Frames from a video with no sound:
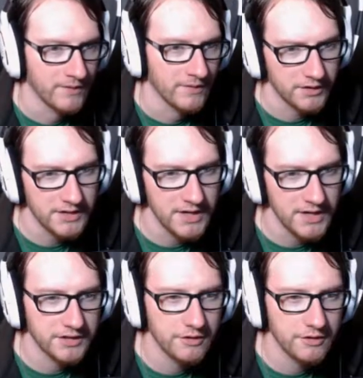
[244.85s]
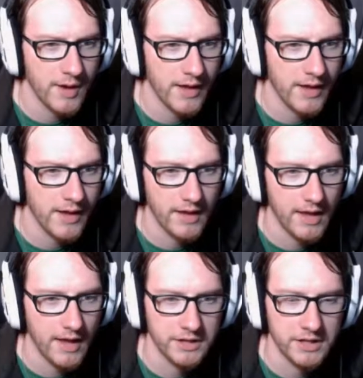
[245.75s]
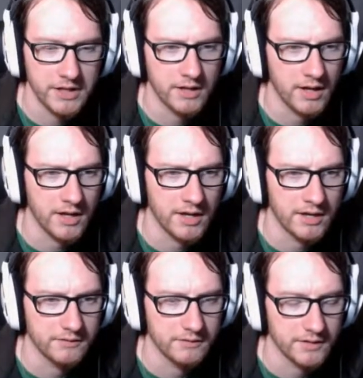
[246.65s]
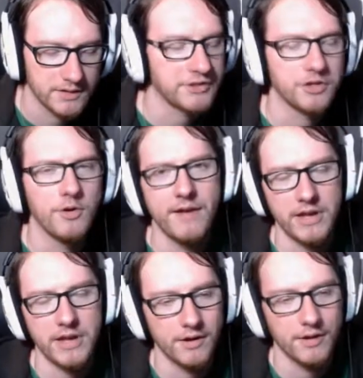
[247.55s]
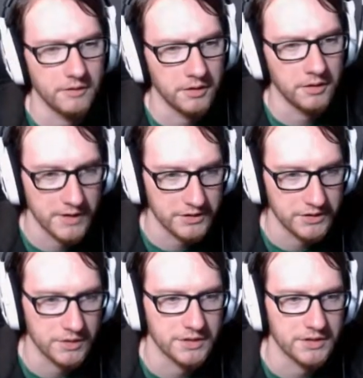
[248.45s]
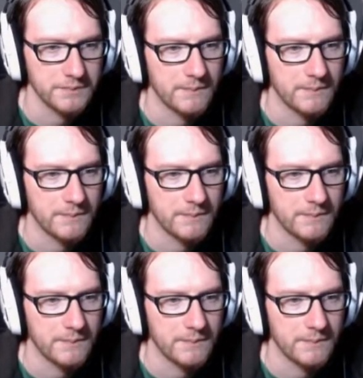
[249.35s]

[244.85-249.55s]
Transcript: So it's not too heavily, it's not too heavy on the resources.